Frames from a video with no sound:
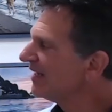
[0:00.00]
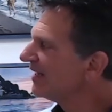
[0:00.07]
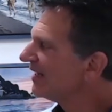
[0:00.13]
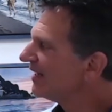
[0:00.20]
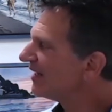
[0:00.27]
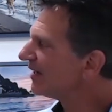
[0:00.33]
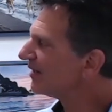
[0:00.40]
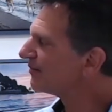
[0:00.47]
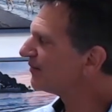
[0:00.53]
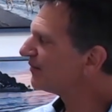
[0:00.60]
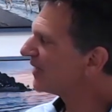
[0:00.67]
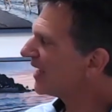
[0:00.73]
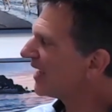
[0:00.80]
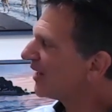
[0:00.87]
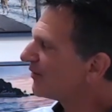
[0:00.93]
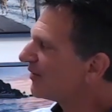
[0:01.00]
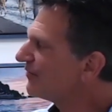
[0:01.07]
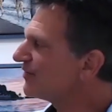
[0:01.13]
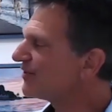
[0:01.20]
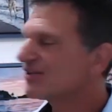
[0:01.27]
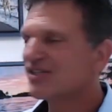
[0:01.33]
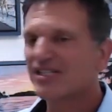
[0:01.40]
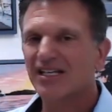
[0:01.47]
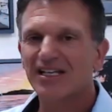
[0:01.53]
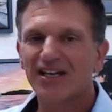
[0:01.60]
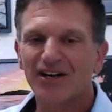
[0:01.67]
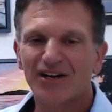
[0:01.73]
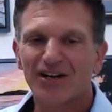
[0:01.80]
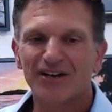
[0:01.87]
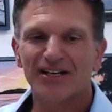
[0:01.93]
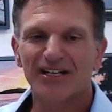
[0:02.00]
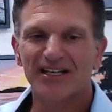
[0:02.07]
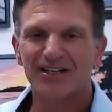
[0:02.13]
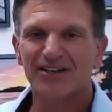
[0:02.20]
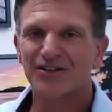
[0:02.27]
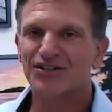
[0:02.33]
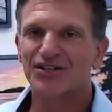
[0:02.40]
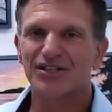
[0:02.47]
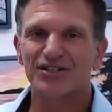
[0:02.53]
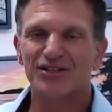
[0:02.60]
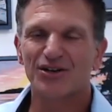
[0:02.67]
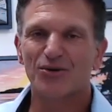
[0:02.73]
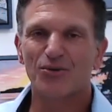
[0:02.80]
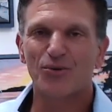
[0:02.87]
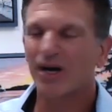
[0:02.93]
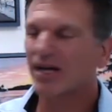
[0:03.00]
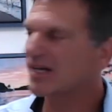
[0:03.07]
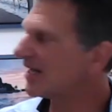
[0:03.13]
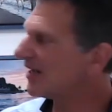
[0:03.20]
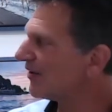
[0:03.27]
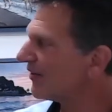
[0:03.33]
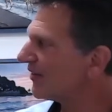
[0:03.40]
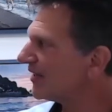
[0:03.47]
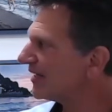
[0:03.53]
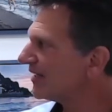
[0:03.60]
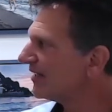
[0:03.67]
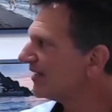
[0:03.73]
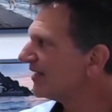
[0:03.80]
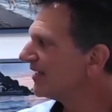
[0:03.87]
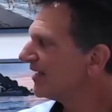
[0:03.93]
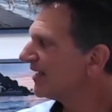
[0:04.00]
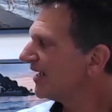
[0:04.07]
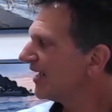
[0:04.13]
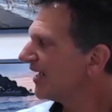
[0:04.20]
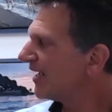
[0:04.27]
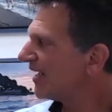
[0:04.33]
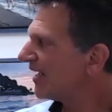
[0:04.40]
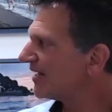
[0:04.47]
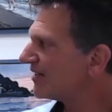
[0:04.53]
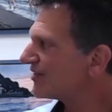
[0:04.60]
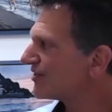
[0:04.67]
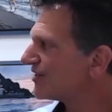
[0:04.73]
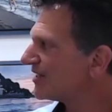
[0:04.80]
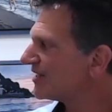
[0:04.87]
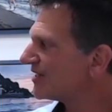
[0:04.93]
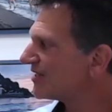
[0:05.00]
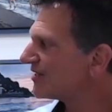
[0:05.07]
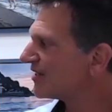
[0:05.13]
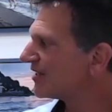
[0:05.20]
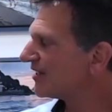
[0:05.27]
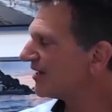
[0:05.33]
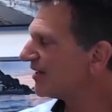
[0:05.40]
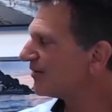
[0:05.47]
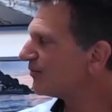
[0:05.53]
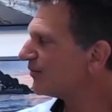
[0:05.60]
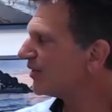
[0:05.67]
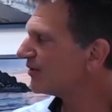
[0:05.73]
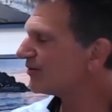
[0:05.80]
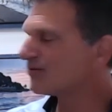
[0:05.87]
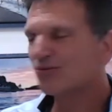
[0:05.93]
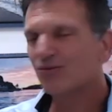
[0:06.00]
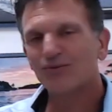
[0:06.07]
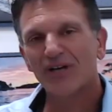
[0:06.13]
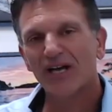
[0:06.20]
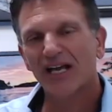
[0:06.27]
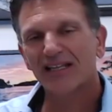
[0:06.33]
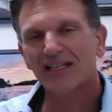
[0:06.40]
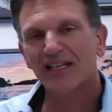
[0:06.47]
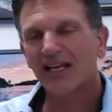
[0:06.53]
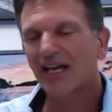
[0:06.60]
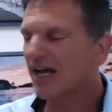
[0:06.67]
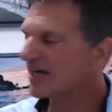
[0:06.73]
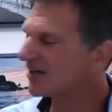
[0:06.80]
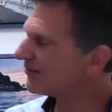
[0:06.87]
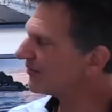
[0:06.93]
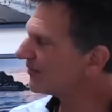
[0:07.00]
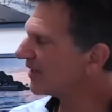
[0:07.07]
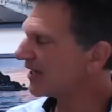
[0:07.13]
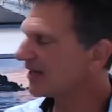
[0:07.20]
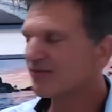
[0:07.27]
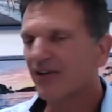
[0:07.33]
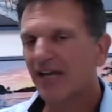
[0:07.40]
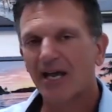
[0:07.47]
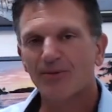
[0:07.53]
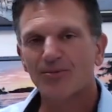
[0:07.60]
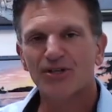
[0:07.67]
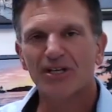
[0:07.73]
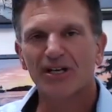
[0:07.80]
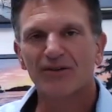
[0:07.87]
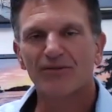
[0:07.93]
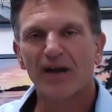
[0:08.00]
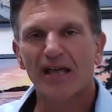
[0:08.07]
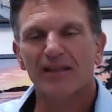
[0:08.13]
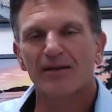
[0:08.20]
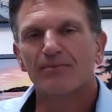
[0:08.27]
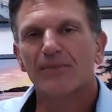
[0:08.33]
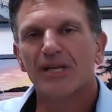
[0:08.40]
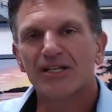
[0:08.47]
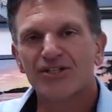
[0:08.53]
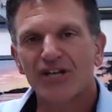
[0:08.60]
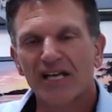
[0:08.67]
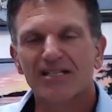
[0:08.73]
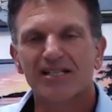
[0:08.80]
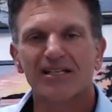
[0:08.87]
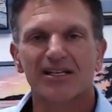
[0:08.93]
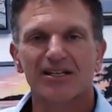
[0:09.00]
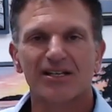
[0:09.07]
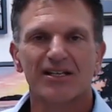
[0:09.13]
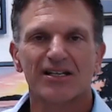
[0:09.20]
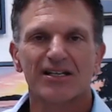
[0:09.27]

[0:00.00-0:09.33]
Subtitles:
However, you'll see her here. She's quite healthy. And she's, I think I've captured a rather majestic